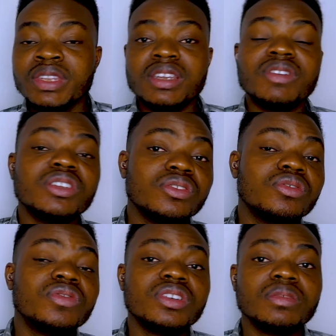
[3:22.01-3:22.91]
When you
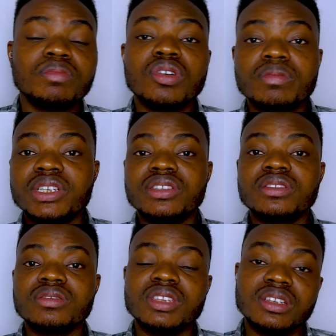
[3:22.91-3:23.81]
go for the public
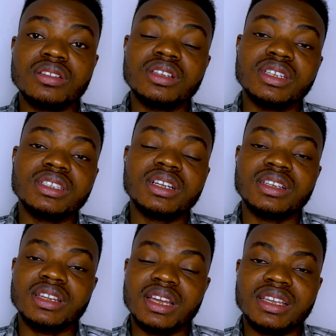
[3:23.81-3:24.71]
student college,
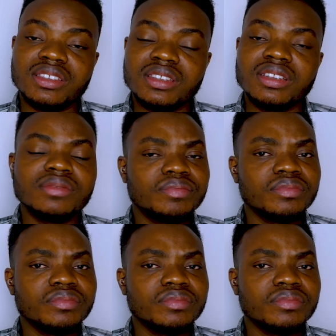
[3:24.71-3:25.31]
like I said,